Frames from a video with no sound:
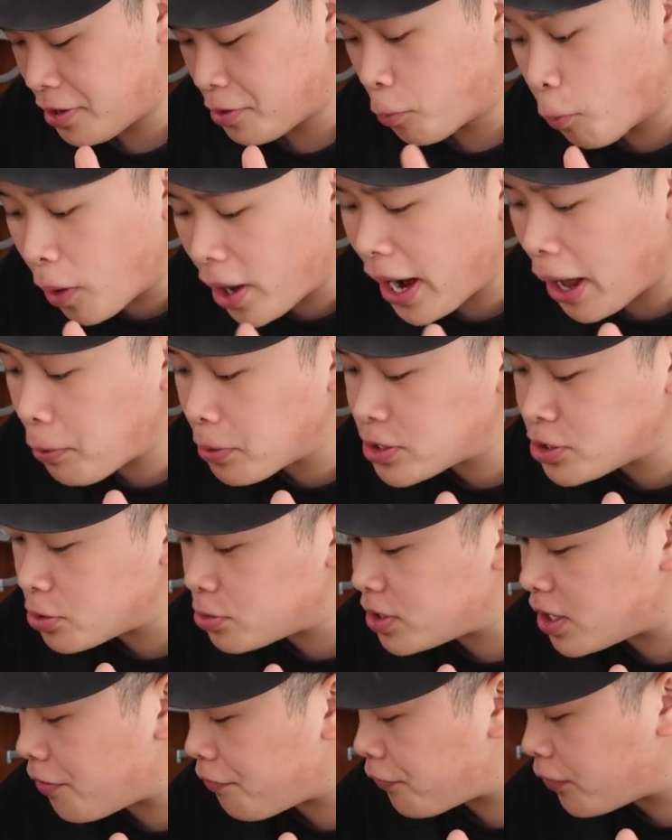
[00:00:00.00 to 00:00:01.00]
What I would
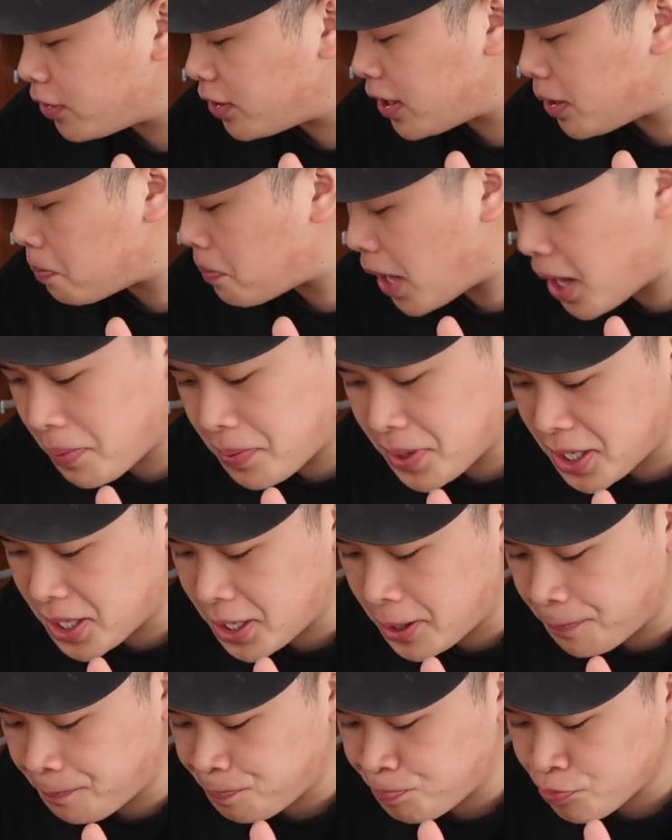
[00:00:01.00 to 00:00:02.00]
do differently,
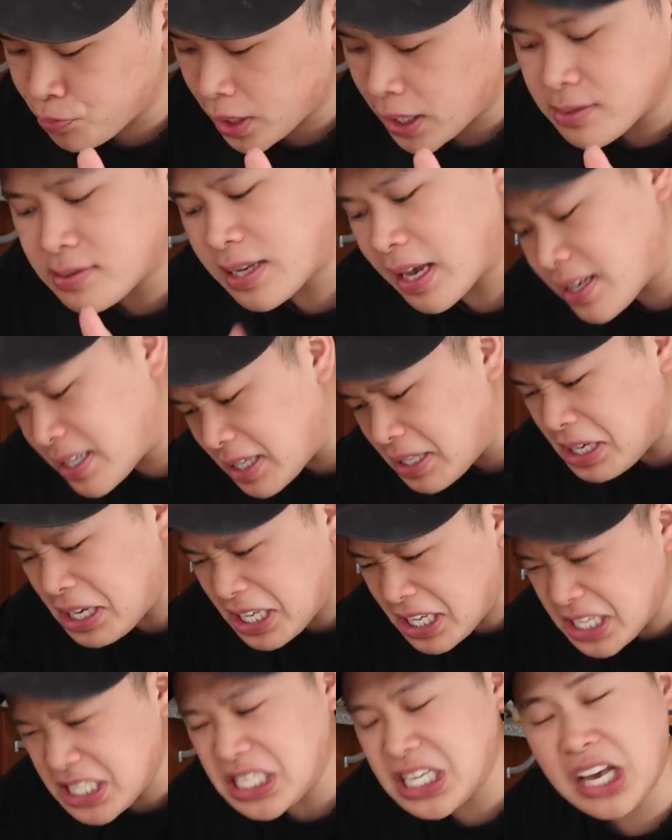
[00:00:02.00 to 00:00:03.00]
maybe take it
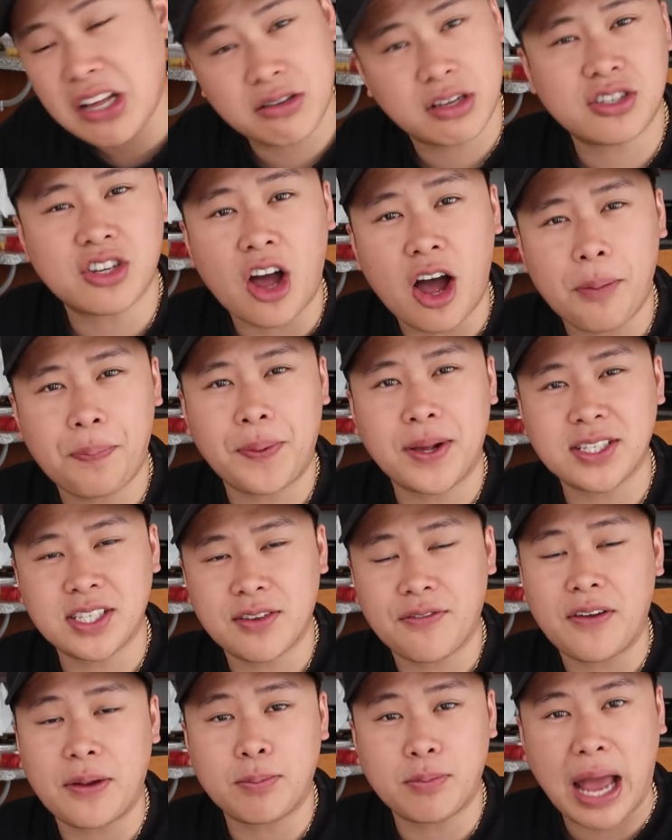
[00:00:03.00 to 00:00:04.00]
easy on the toppings
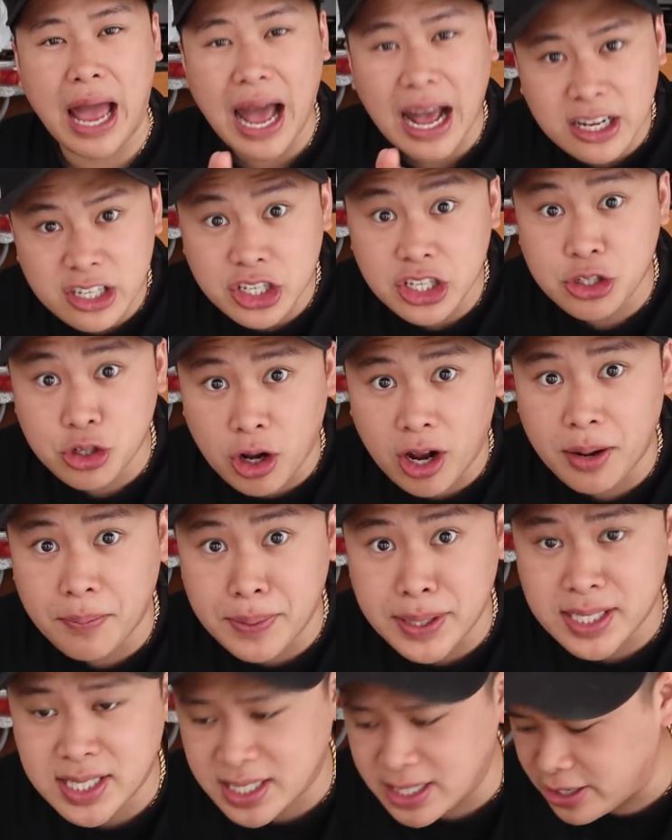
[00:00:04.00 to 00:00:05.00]
if I'm actually trying to
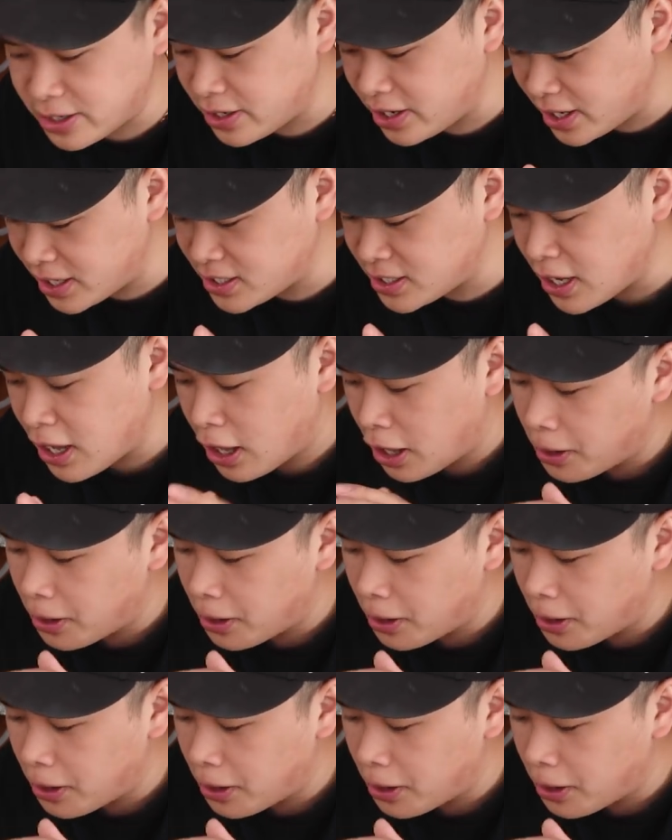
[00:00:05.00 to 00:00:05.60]
be serious.